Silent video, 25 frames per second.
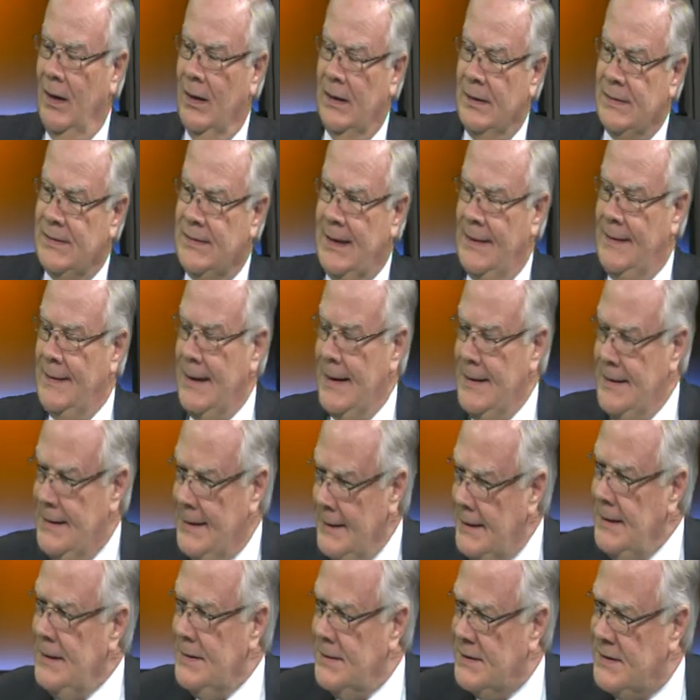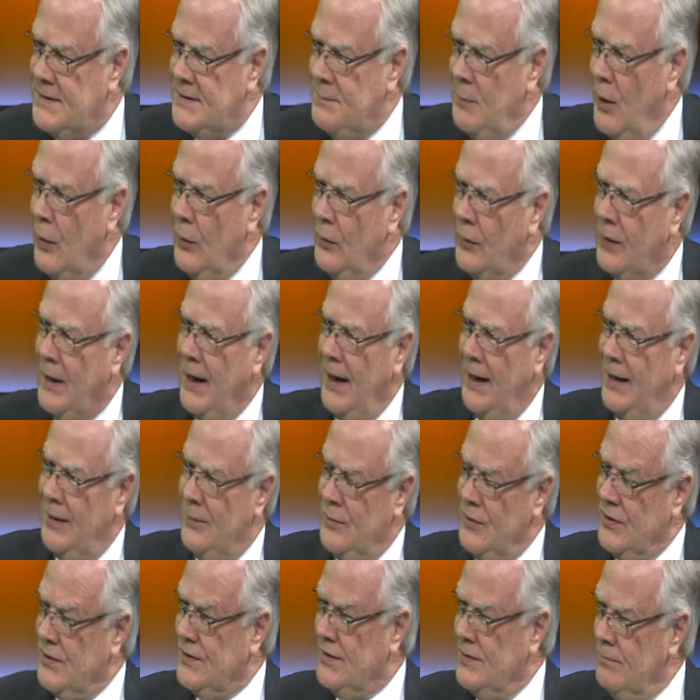said they didn't smoke
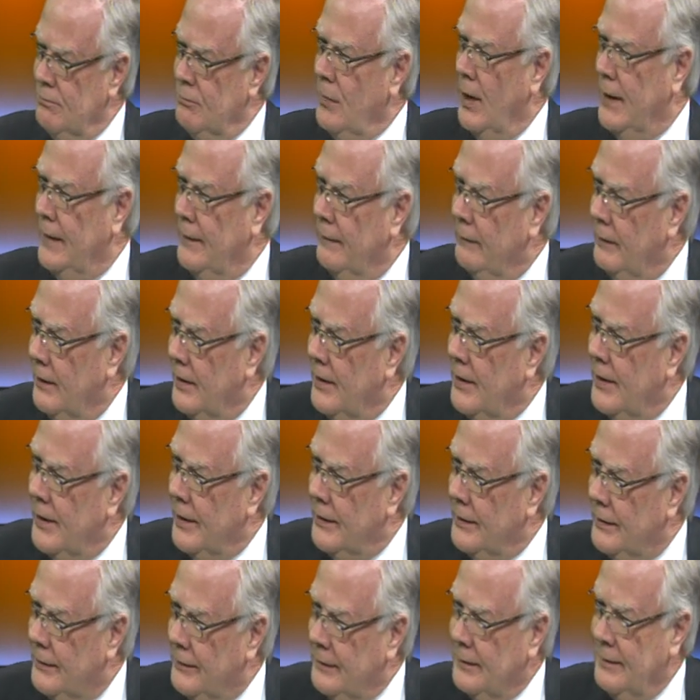cannabis might have lied? It's